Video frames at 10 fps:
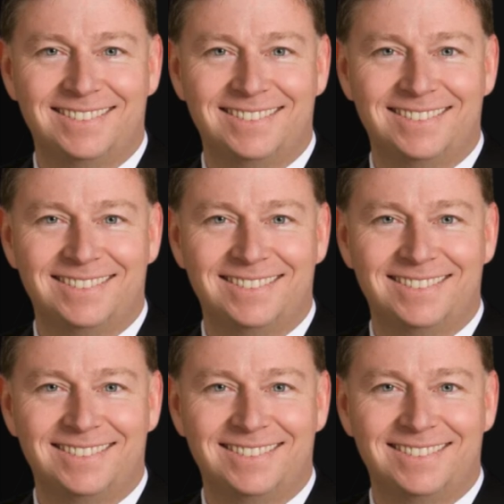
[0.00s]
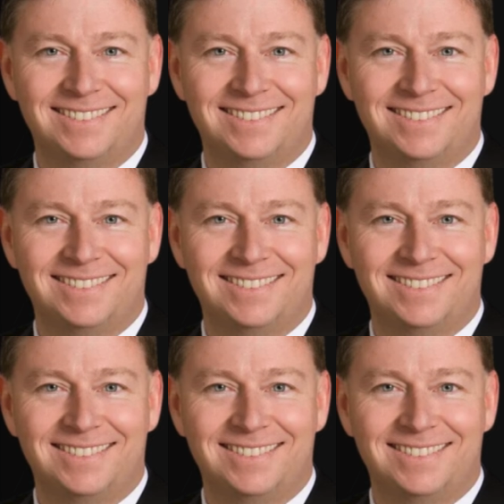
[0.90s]

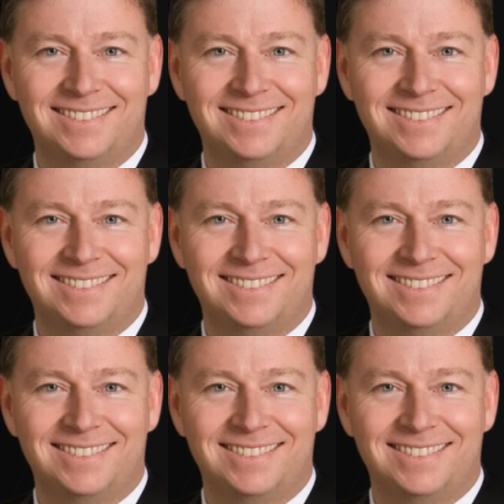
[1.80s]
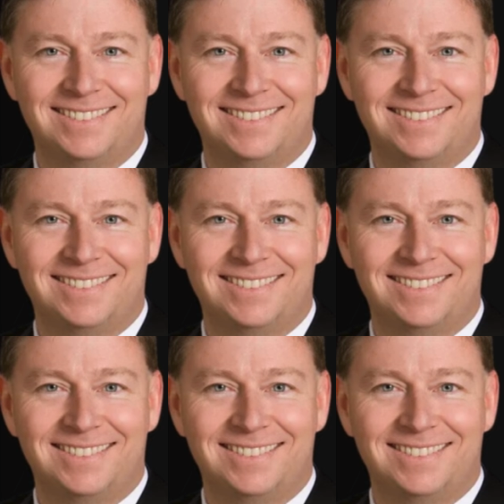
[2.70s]

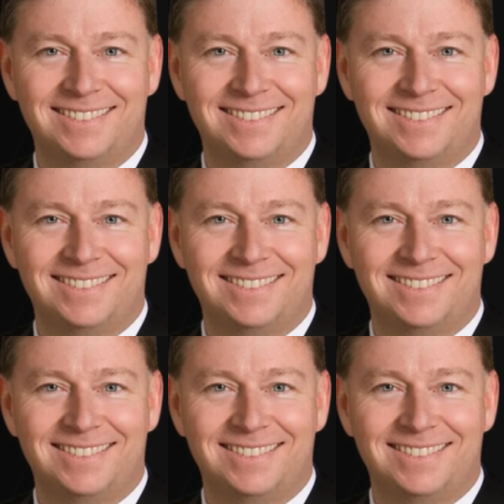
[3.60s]
The face doesn't move, so there is nothing to read.